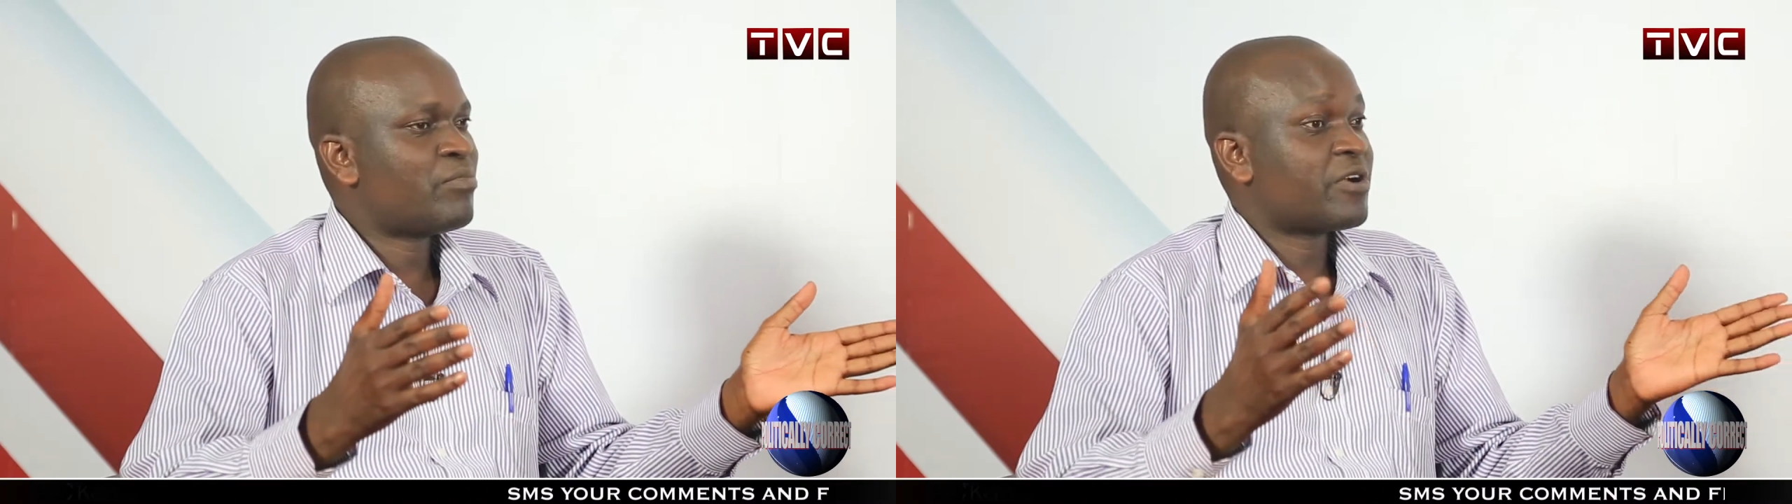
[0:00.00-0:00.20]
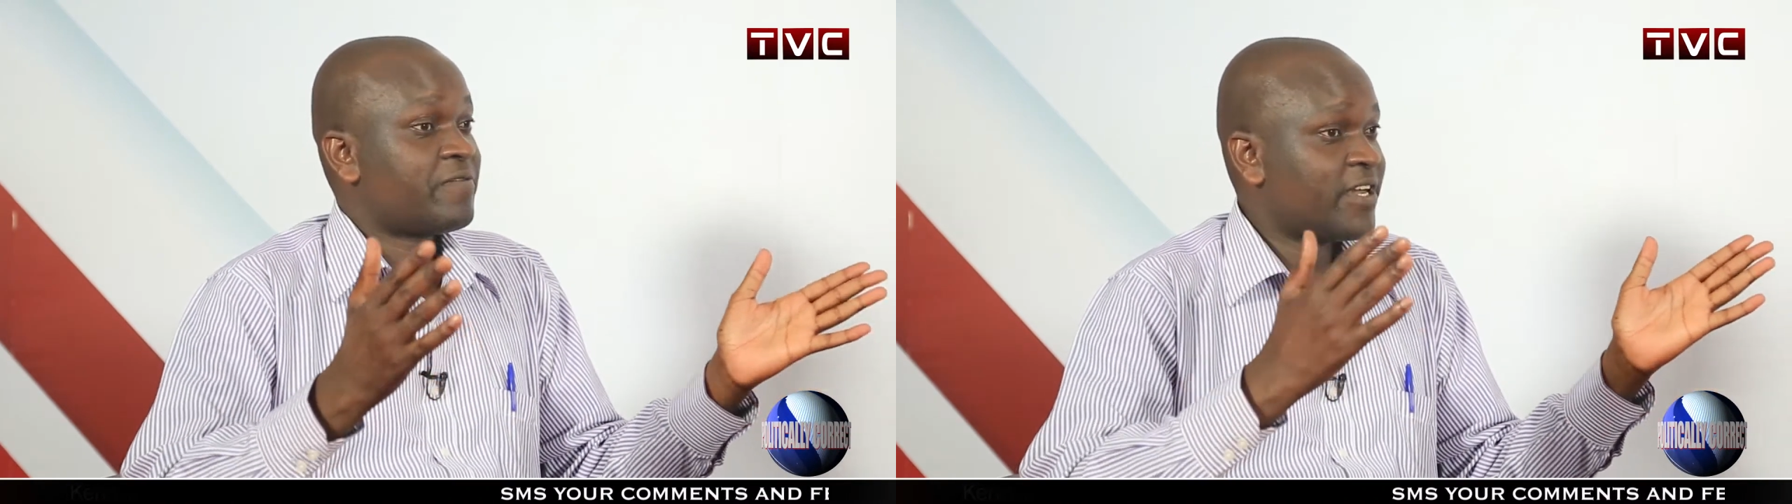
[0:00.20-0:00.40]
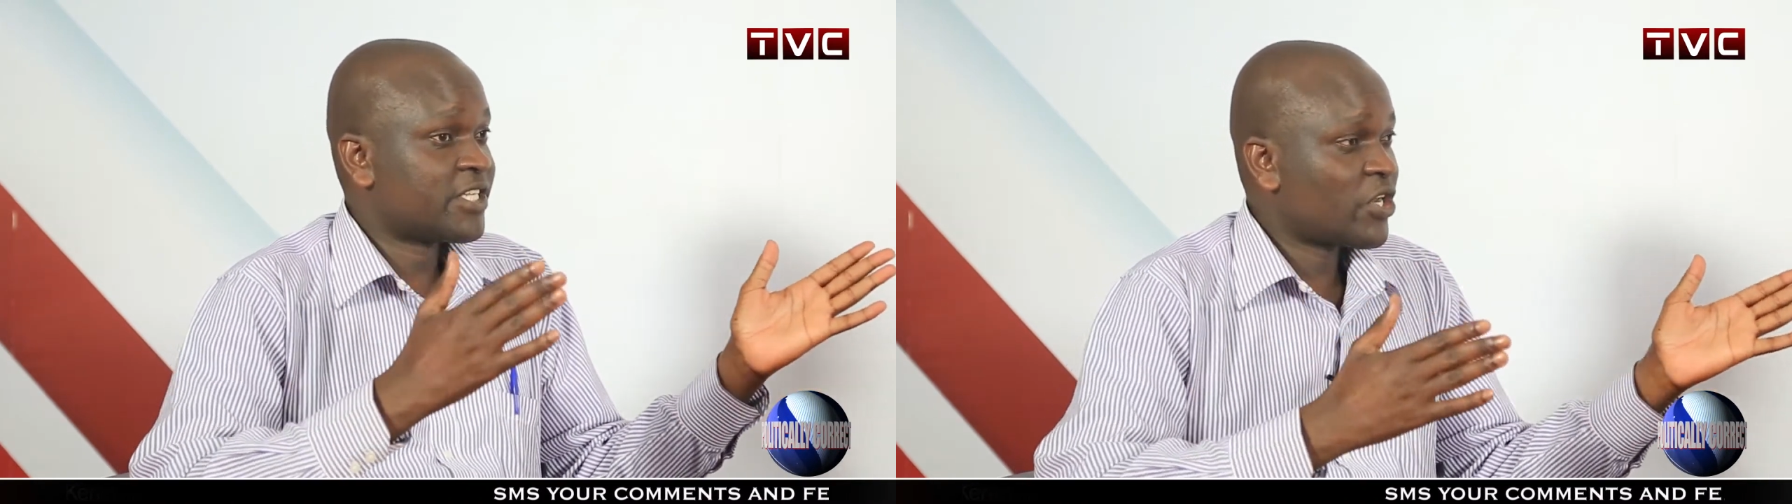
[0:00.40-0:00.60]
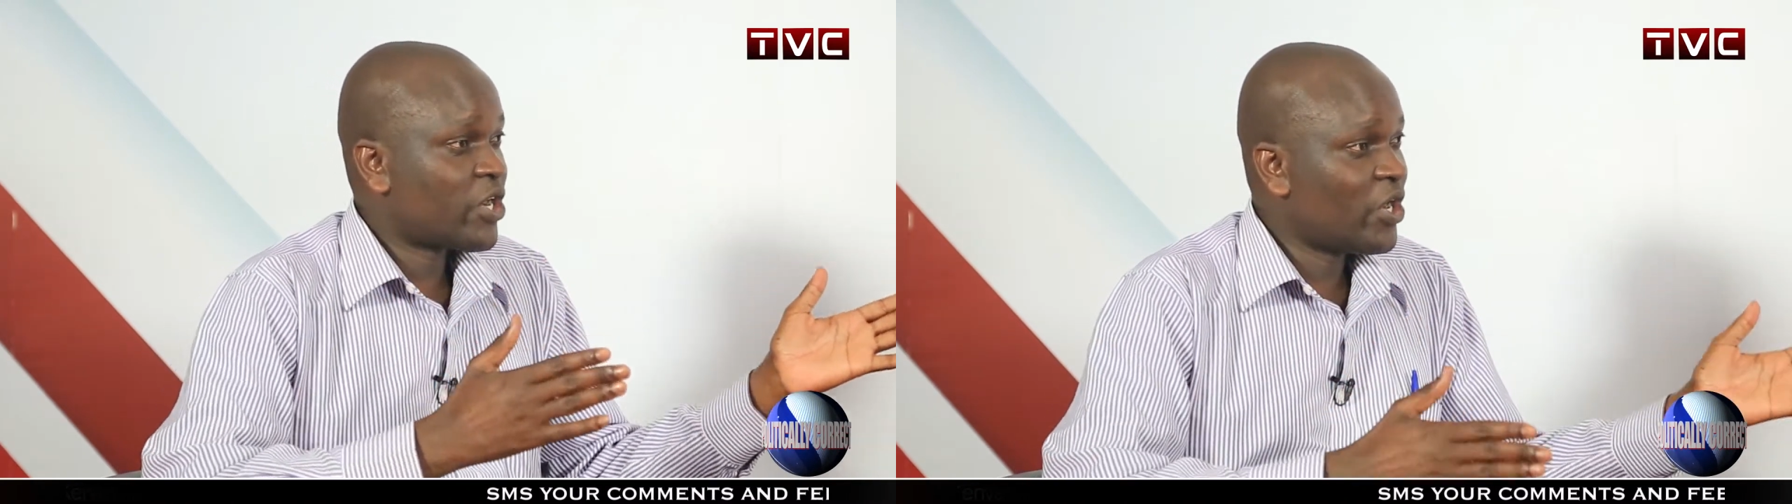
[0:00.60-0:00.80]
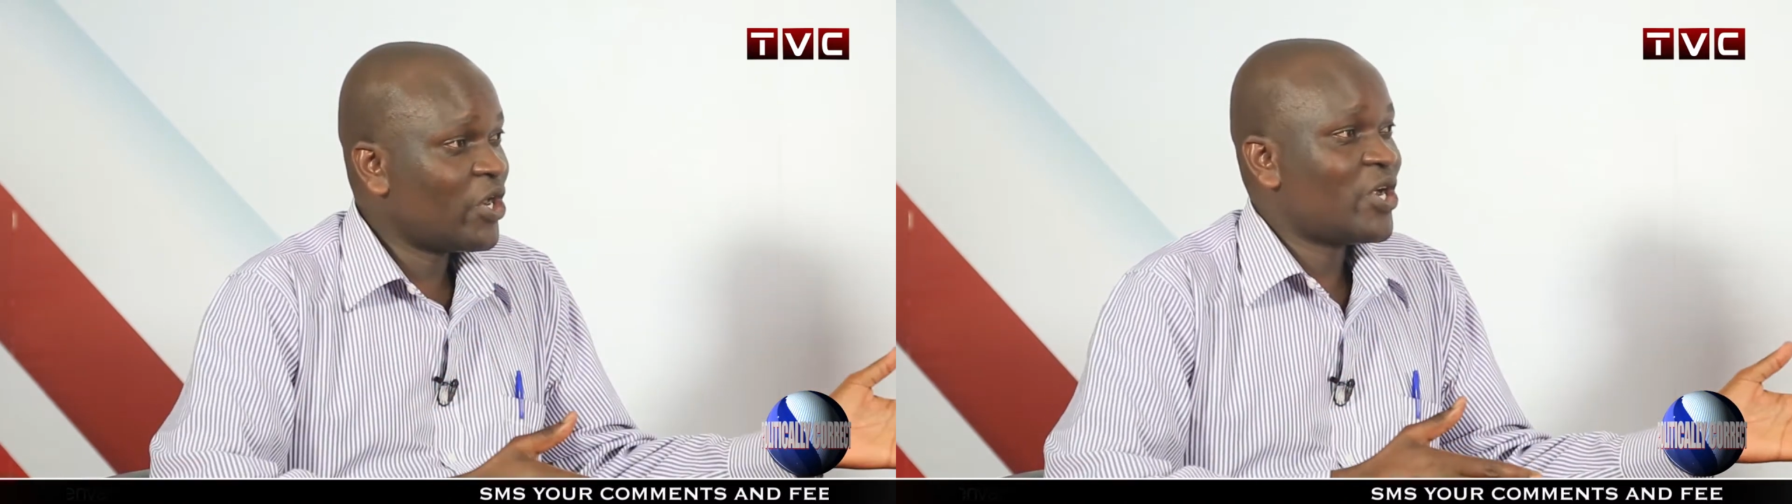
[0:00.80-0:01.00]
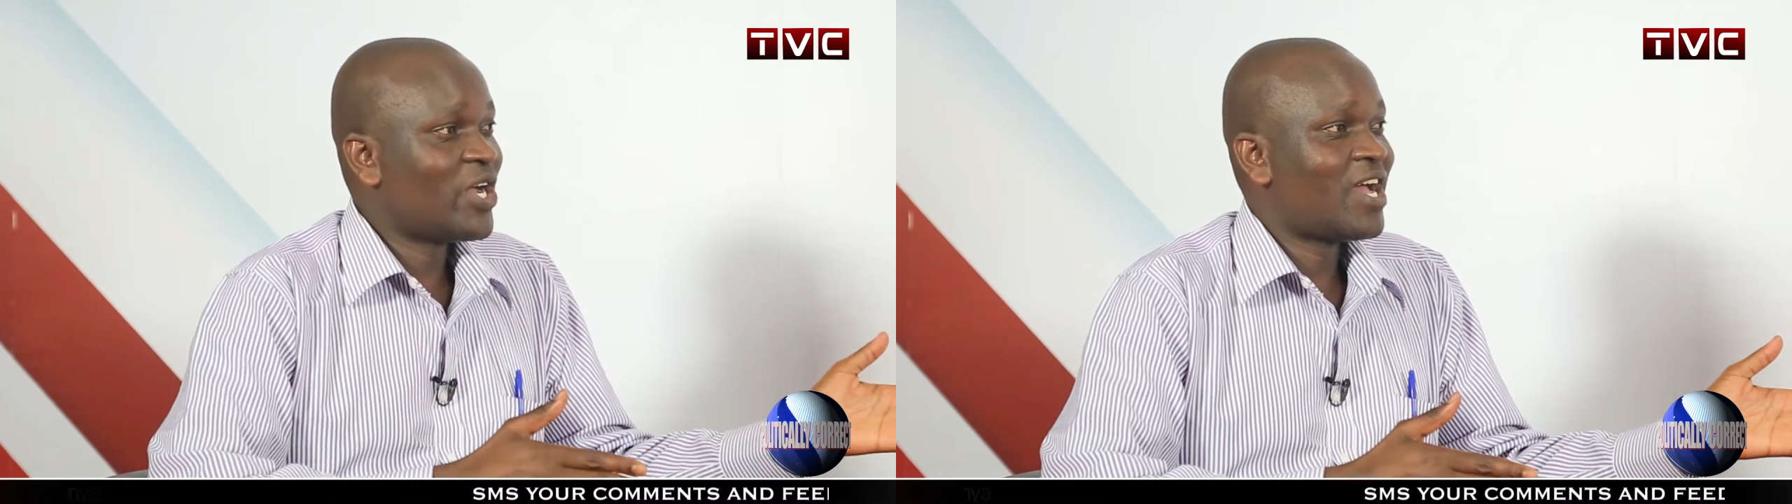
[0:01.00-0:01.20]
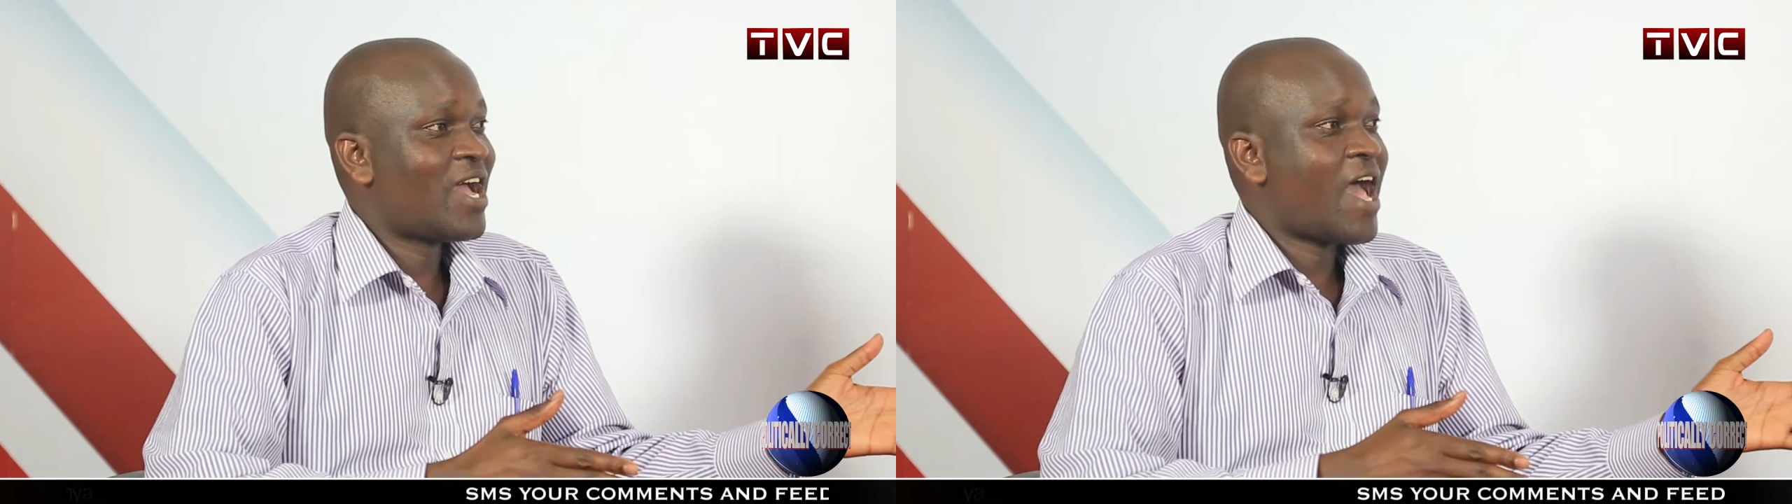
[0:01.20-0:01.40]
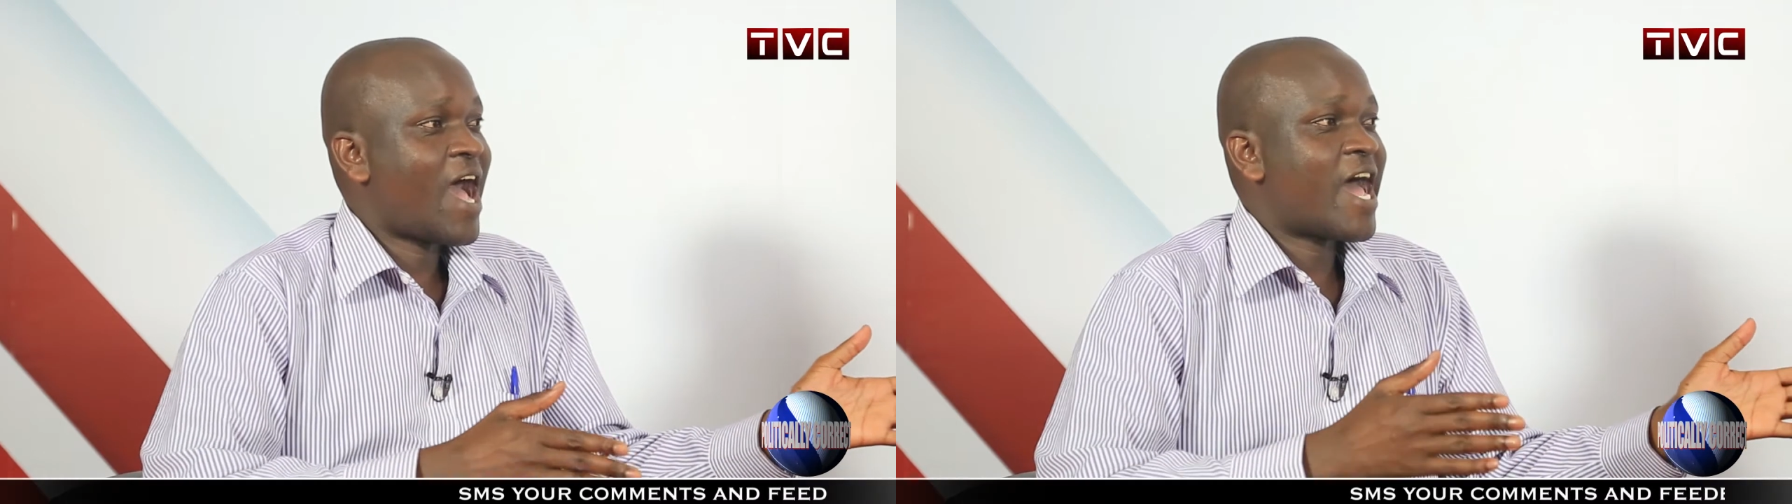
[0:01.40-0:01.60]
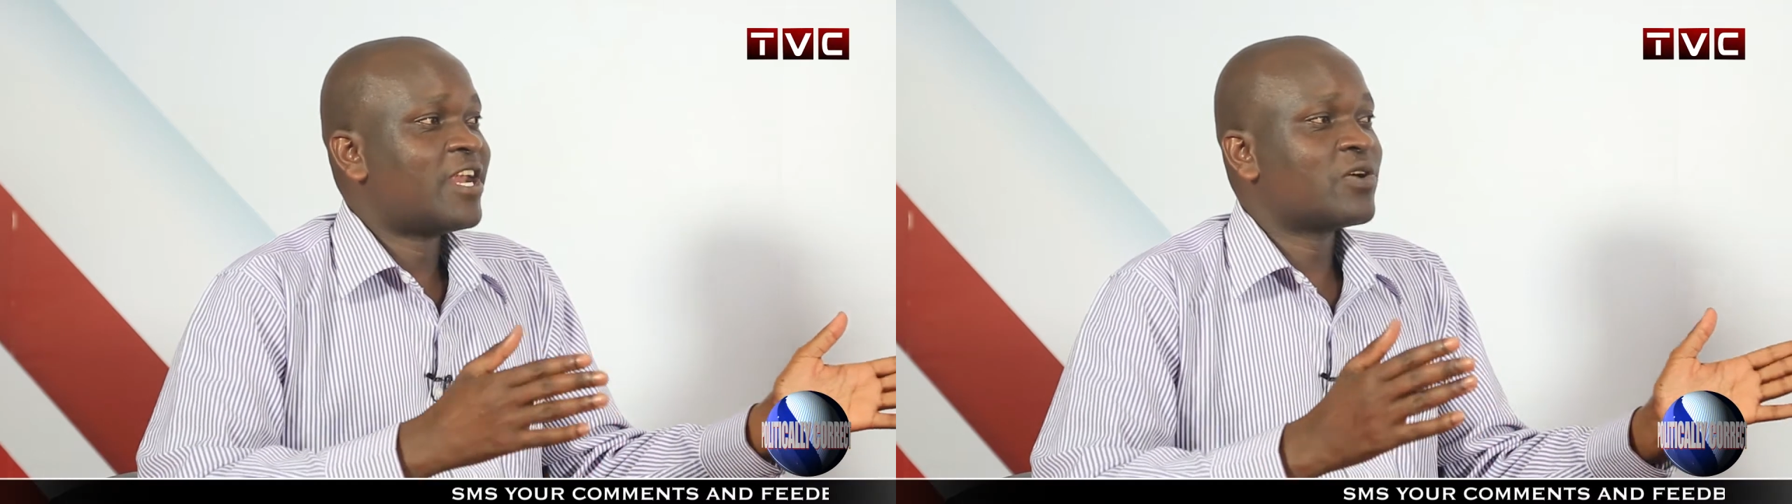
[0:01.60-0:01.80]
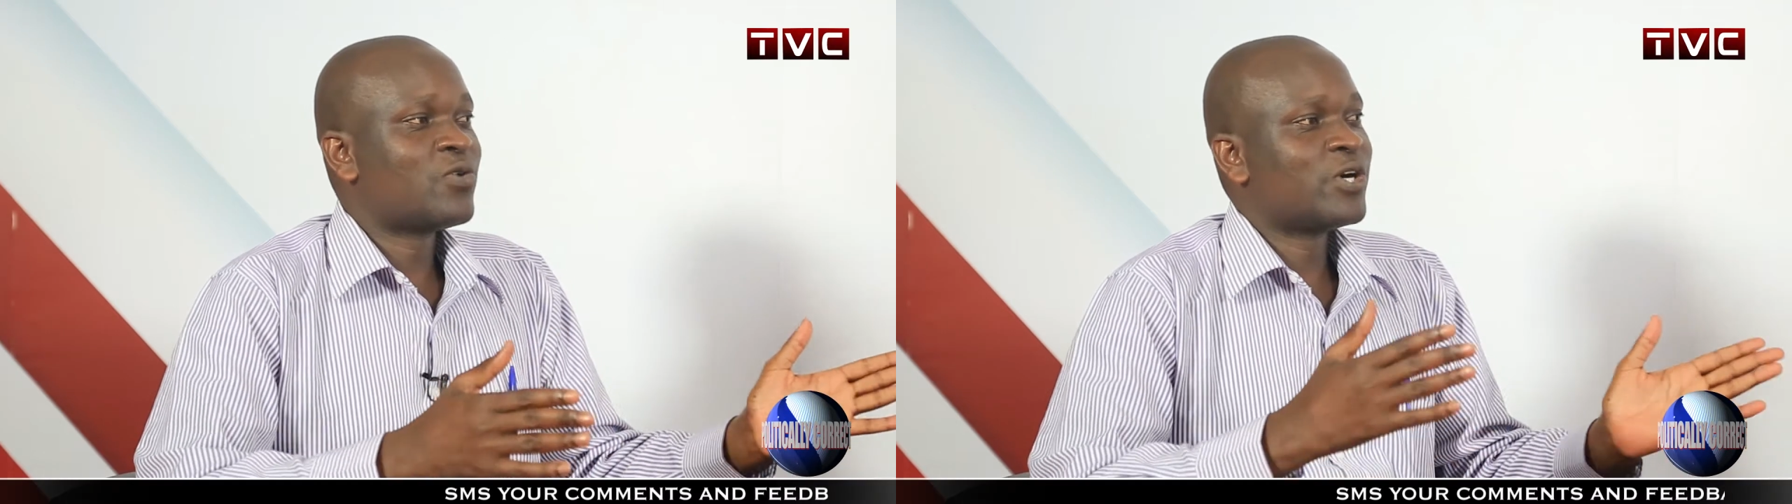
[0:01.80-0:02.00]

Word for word: professional and